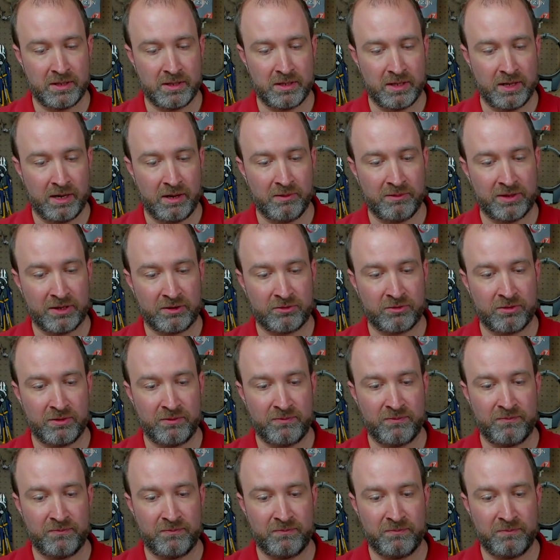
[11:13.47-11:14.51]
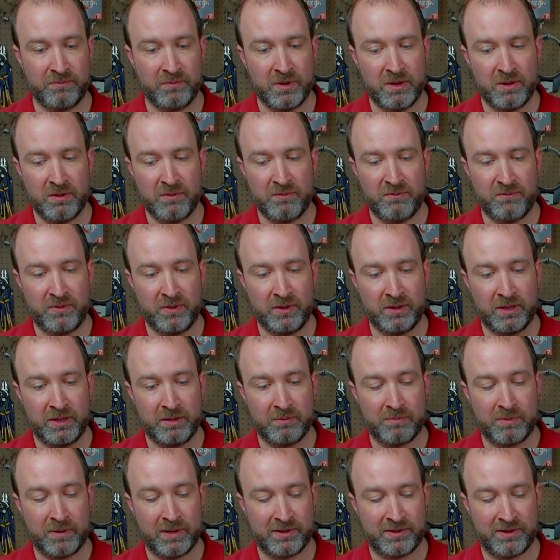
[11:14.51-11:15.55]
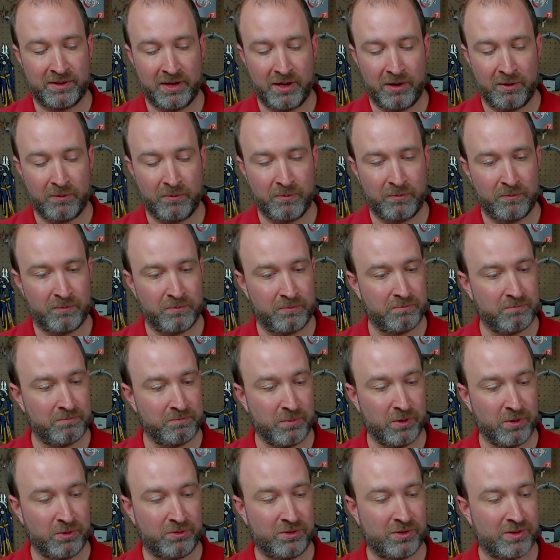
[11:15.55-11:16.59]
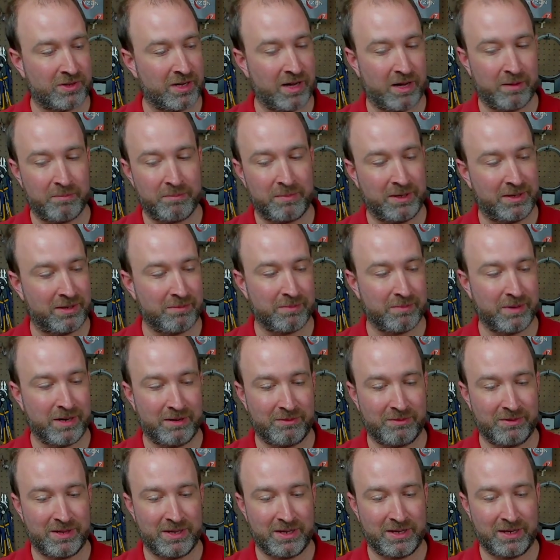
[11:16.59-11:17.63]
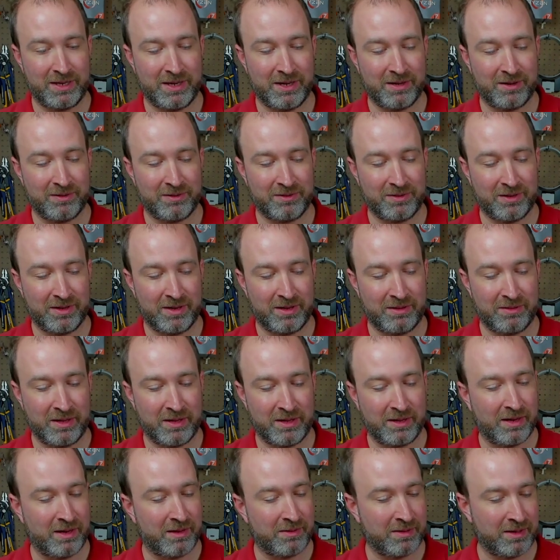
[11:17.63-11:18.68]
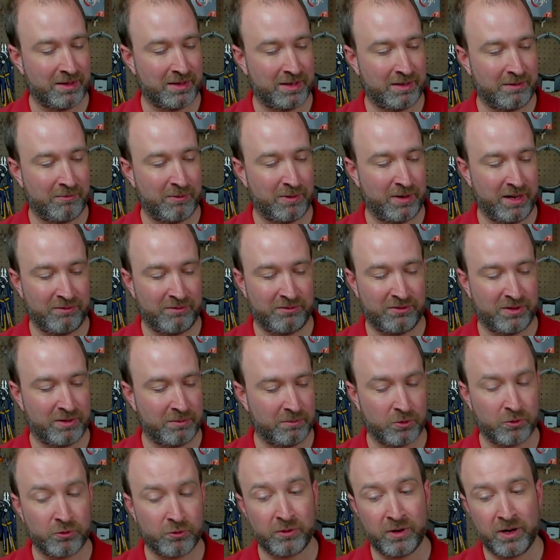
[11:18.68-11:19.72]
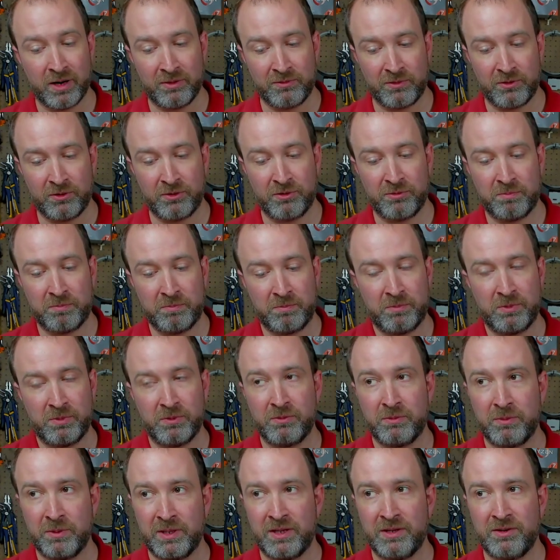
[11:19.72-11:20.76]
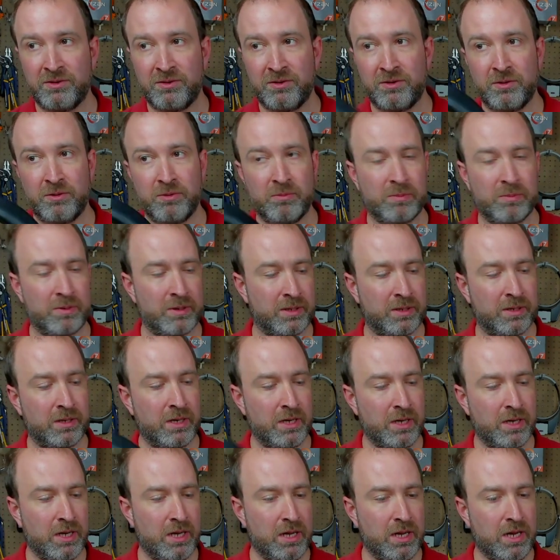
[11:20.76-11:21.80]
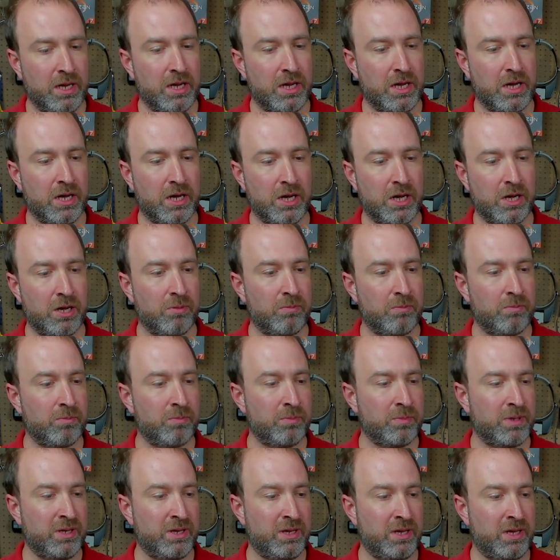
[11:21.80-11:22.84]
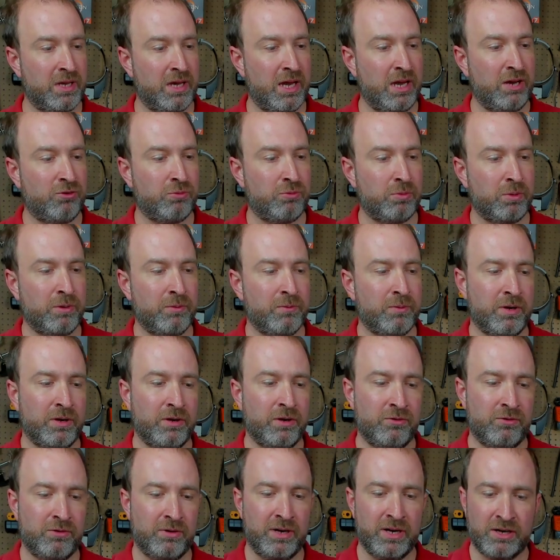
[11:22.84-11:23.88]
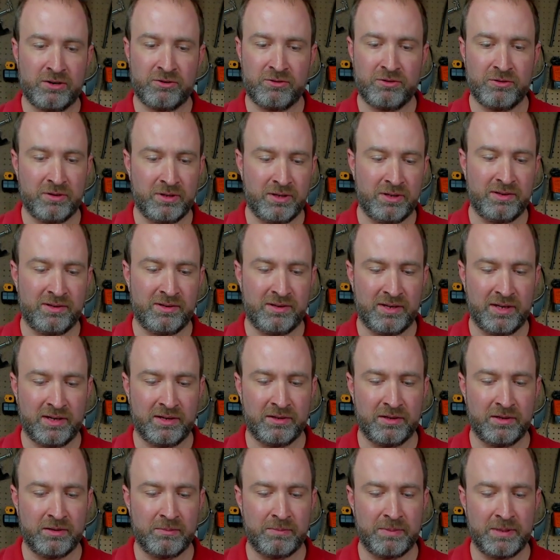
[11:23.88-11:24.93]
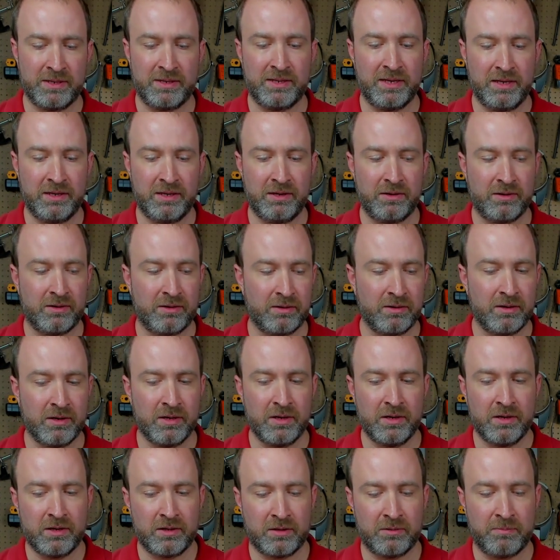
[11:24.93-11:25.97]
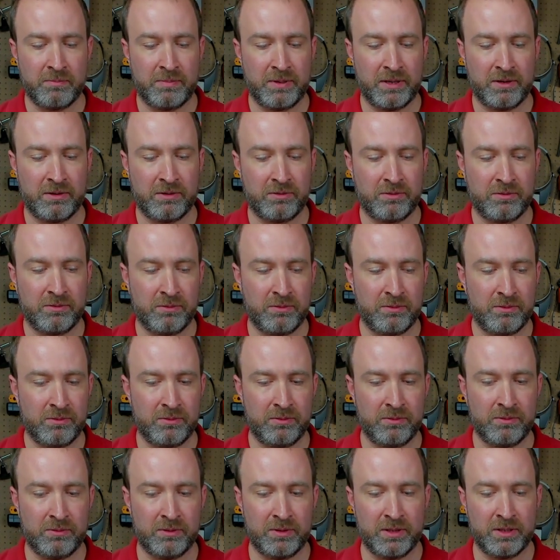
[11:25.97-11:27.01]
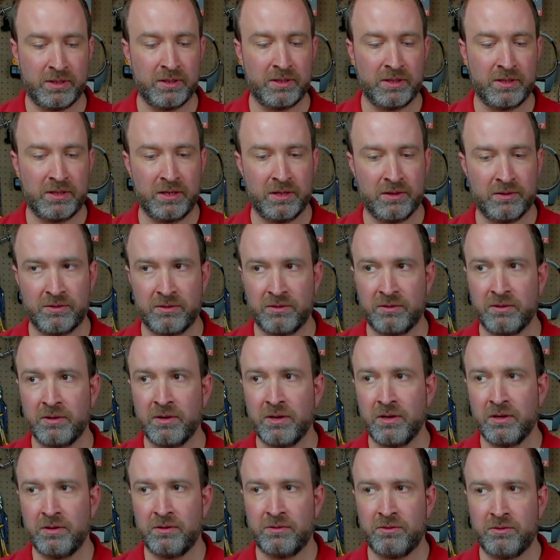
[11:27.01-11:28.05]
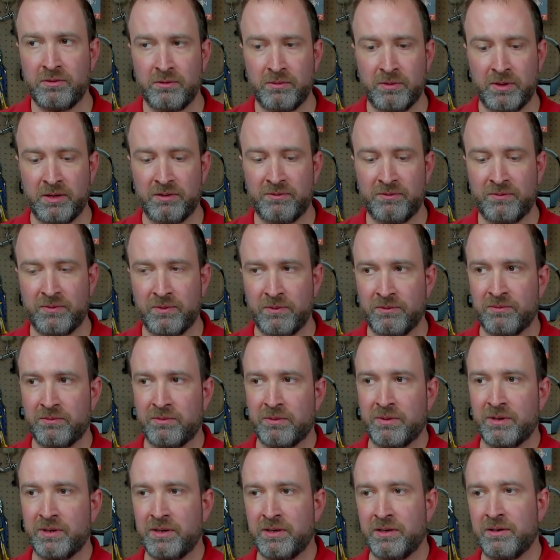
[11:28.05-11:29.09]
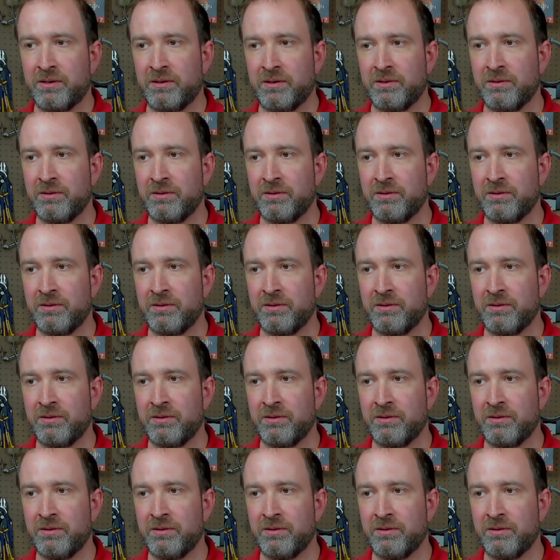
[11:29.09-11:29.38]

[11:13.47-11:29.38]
was actually fairly impressed how much this got beaten by everything else. I thought they would have similar drivers between these two, but the H2100 actually sounded a bit tinier compared to the other two headphones right here.